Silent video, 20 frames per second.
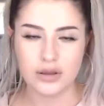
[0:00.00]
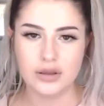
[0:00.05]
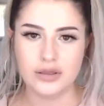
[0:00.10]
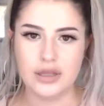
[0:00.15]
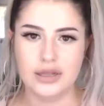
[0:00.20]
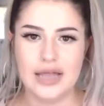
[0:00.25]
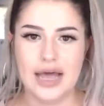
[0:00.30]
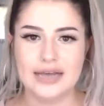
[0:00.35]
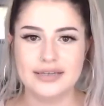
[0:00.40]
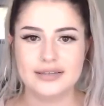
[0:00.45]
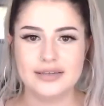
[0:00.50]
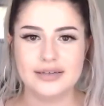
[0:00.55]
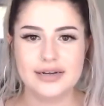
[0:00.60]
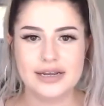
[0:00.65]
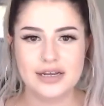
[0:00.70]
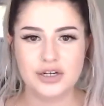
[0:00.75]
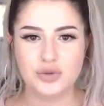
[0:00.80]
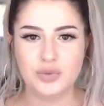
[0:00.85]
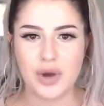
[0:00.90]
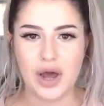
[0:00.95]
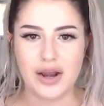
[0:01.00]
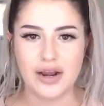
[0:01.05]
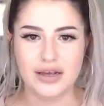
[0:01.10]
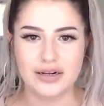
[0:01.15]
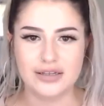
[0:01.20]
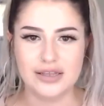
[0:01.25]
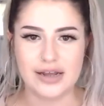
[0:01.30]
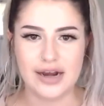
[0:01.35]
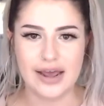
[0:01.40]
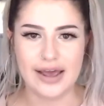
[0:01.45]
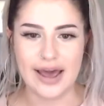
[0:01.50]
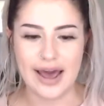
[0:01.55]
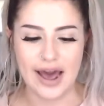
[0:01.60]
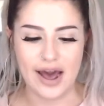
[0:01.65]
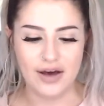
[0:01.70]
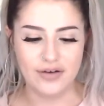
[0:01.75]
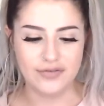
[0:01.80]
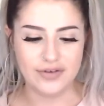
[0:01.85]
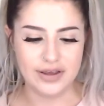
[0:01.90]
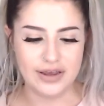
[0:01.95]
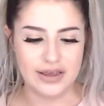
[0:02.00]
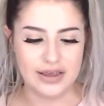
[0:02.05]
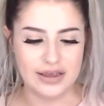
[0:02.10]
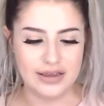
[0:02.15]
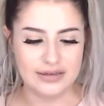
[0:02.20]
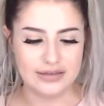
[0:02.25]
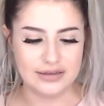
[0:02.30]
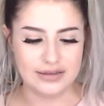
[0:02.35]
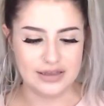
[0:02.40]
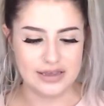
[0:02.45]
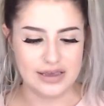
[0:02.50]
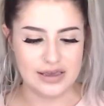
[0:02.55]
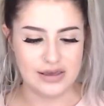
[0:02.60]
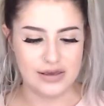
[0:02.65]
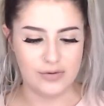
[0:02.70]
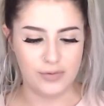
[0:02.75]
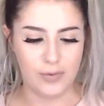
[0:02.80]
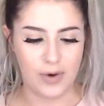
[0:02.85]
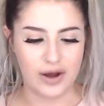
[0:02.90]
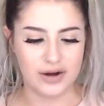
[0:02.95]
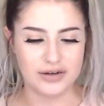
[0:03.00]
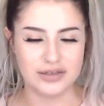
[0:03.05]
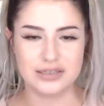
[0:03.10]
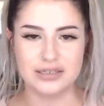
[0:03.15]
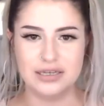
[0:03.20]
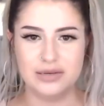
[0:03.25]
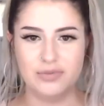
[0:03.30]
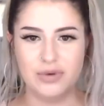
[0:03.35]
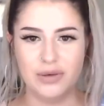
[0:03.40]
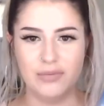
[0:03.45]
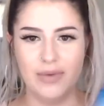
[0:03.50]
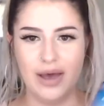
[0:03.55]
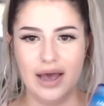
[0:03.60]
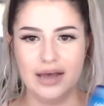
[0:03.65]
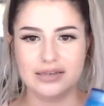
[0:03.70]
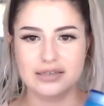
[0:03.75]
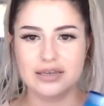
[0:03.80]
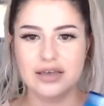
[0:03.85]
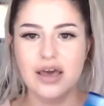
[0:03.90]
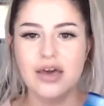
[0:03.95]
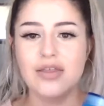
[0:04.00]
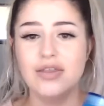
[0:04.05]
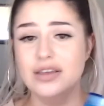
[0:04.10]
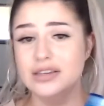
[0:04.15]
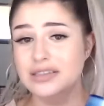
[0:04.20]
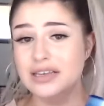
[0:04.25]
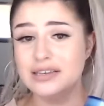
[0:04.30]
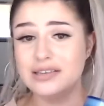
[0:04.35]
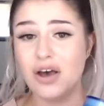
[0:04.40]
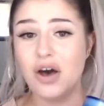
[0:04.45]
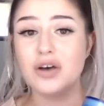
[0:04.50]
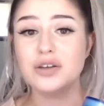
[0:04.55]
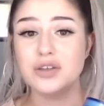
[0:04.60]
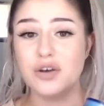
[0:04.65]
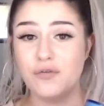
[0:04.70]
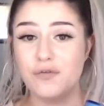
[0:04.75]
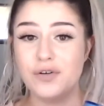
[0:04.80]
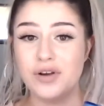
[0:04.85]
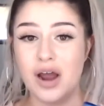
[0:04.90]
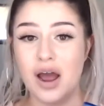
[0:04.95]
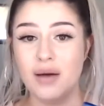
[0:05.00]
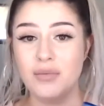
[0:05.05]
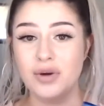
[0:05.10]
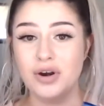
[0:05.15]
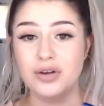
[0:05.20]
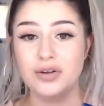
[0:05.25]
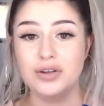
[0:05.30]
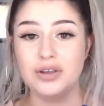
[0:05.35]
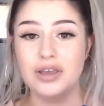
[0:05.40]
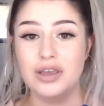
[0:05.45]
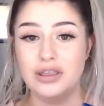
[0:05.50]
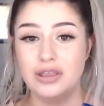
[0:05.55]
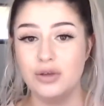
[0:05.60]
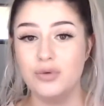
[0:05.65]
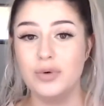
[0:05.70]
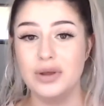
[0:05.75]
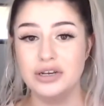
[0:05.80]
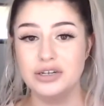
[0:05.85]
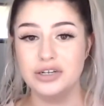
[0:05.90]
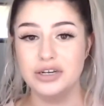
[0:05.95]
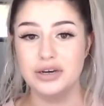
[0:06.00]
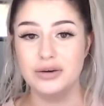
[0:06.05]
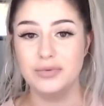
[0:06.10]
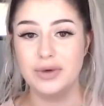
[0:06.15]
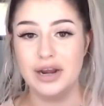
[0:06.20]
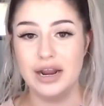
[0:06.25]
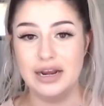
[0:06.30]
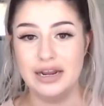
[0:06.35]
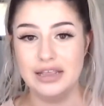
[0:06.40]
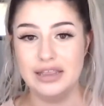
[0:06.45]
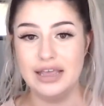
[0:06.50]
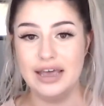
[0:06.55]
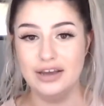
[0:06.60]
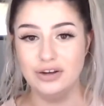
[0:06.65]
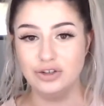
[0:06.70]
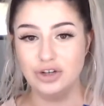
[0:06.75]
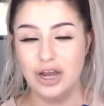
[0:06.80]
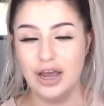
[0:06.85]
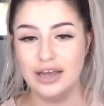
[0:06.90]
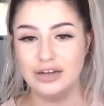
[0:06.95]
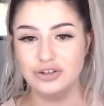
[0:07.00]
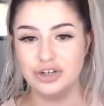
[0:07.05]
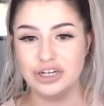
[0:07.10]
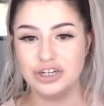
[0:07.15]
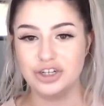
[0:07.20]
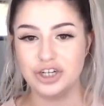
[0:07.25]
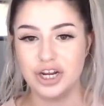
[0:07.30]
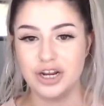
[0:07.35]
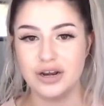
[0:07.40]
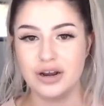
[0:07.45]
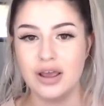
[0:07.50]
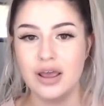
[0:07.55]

The last Laneige product that I have is the Water Sleeping Mask. This is also phenomenal in the winter when I need the extra hydration.